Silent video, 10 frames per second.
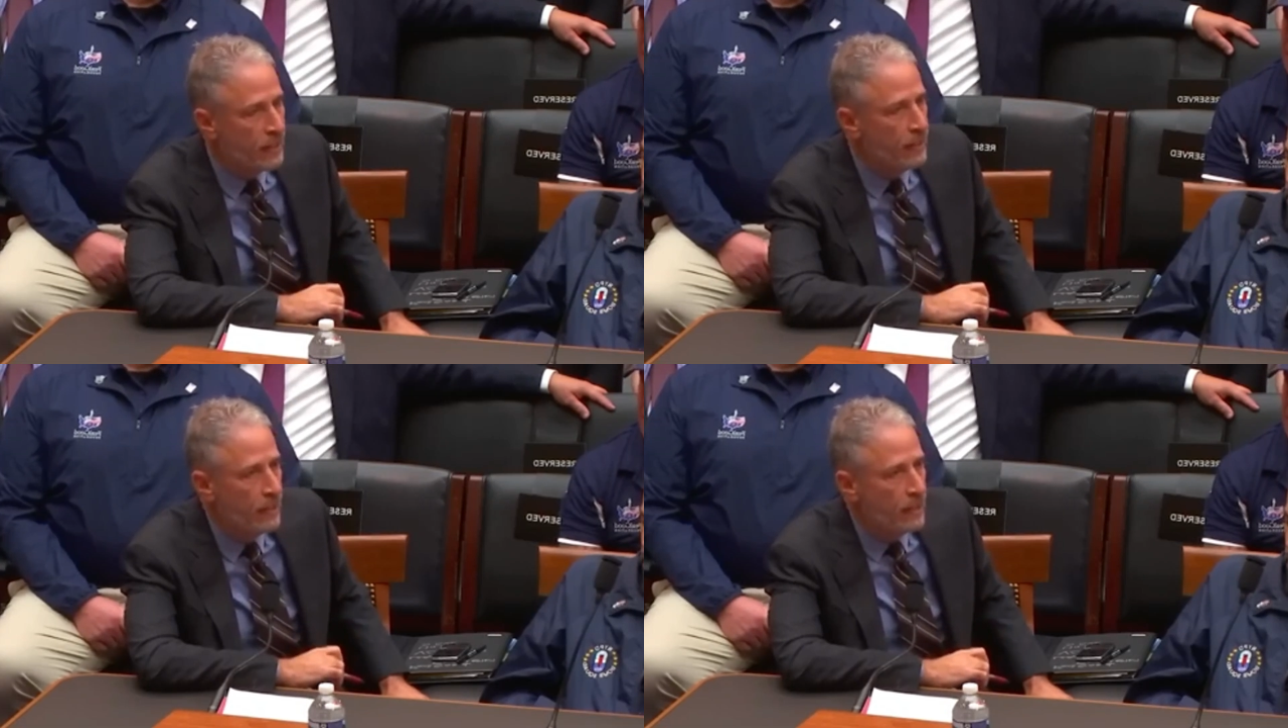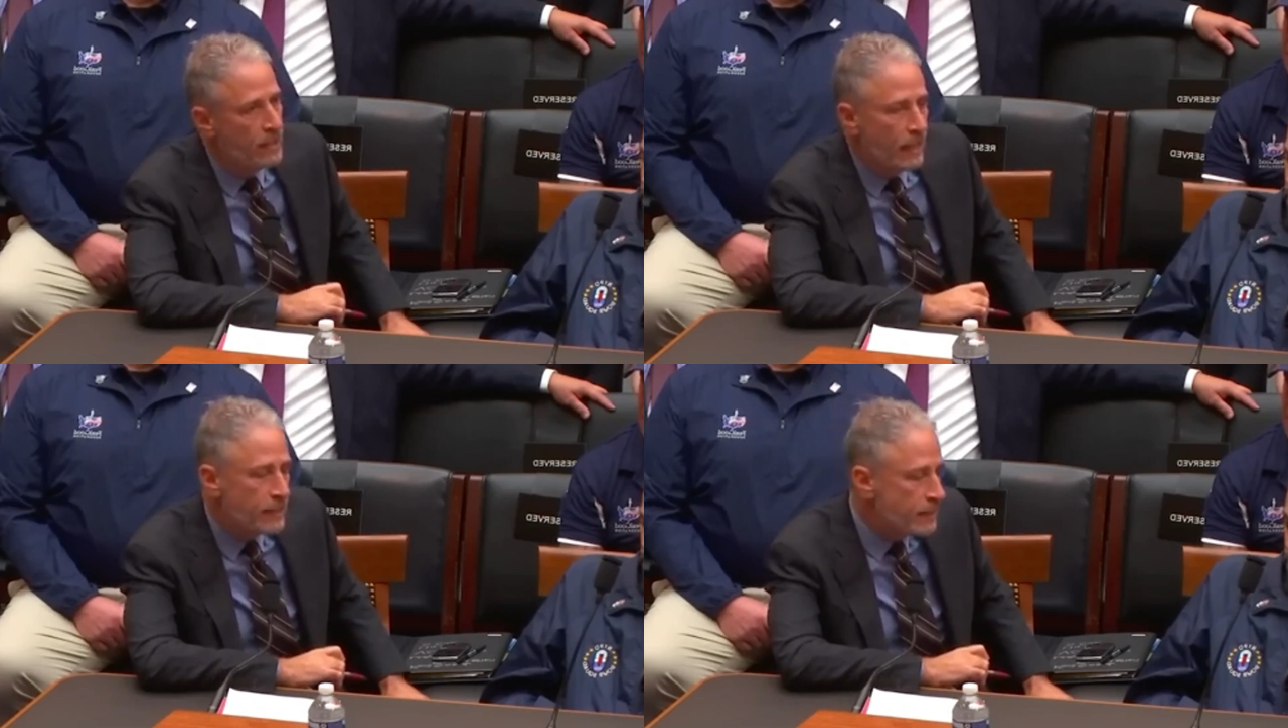with his
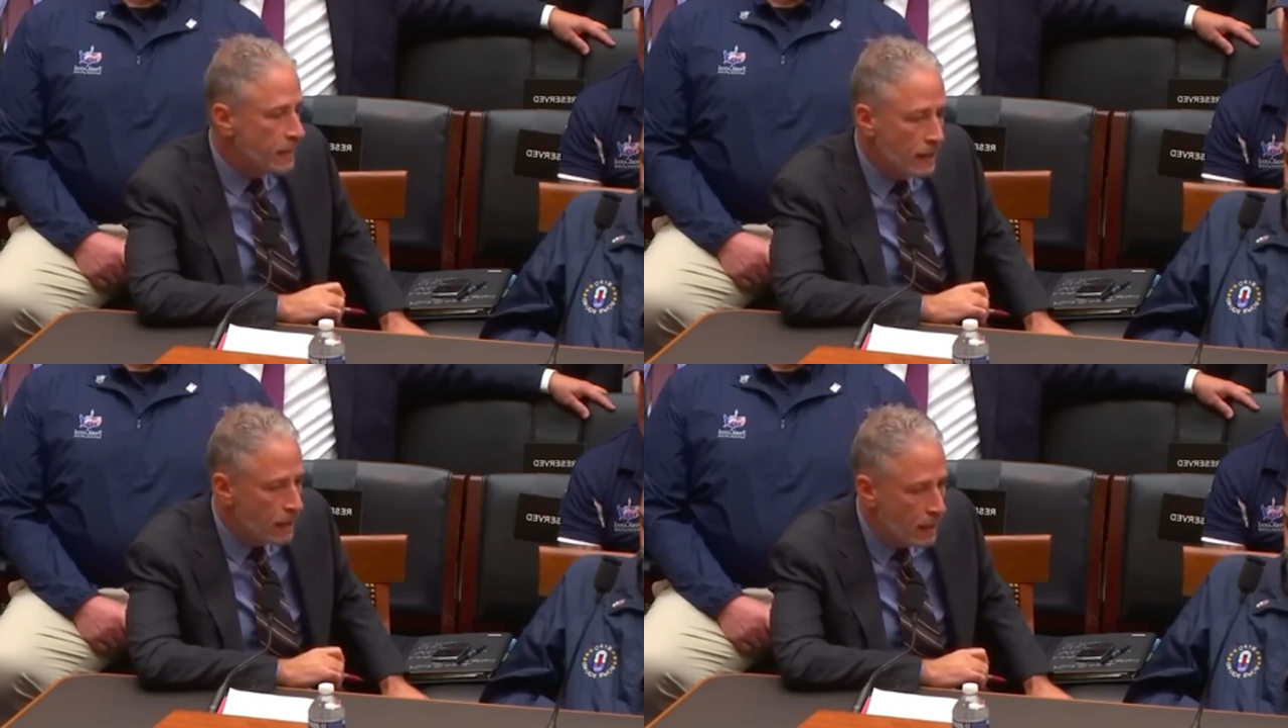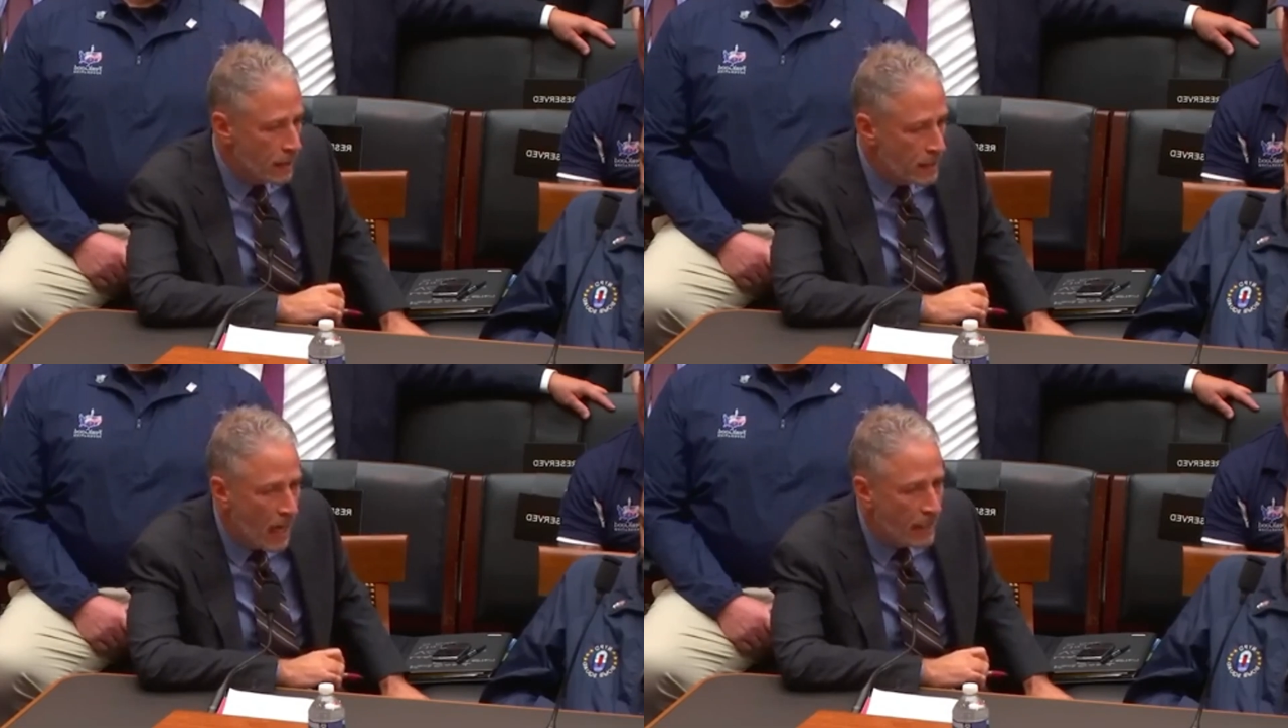father
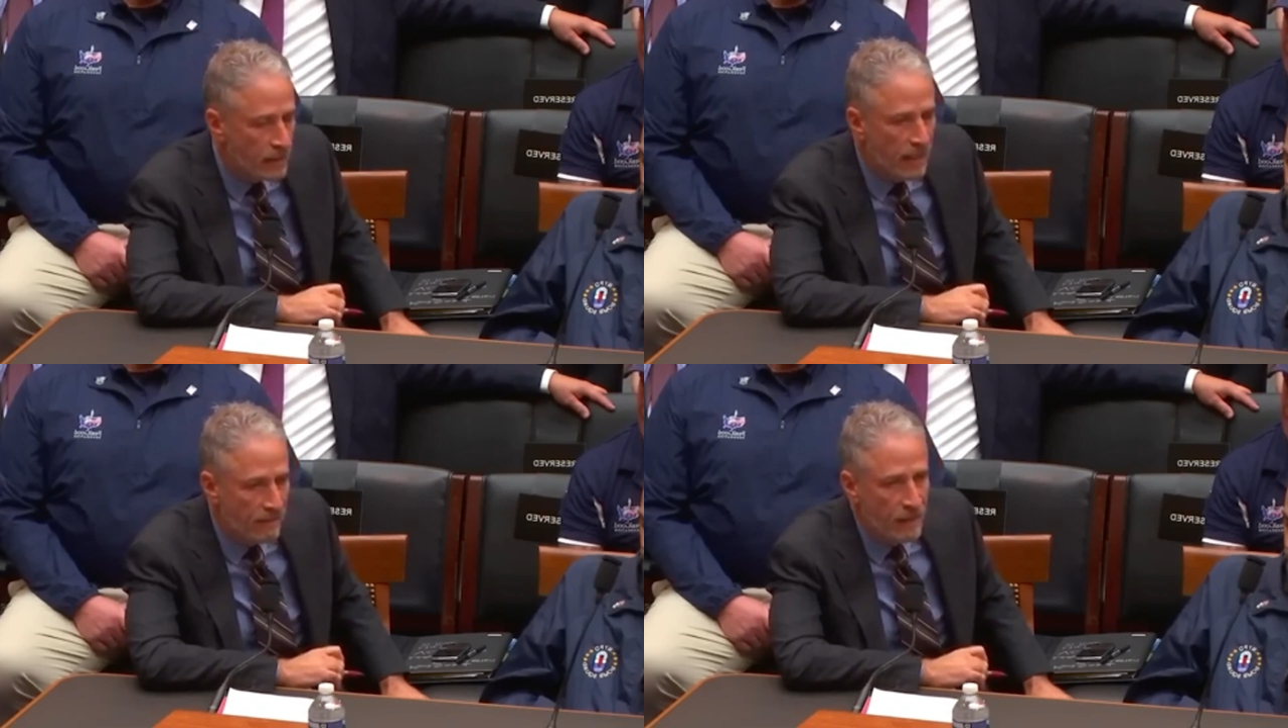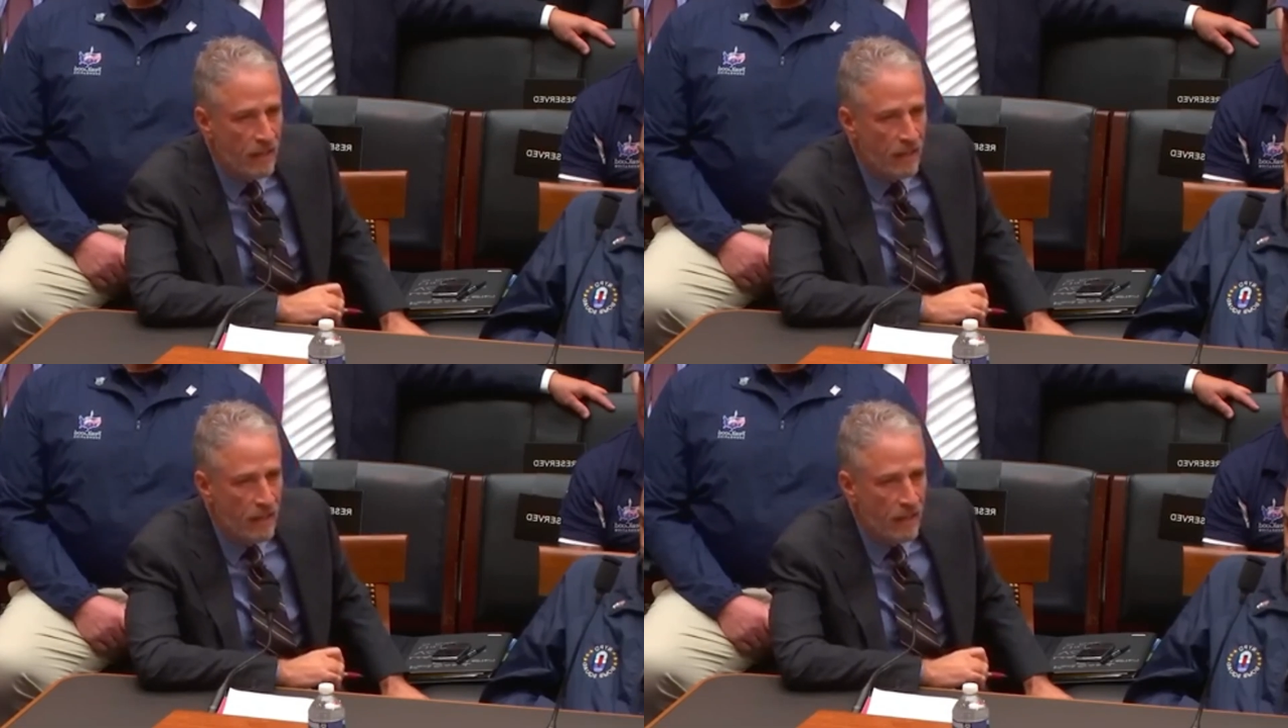during his adult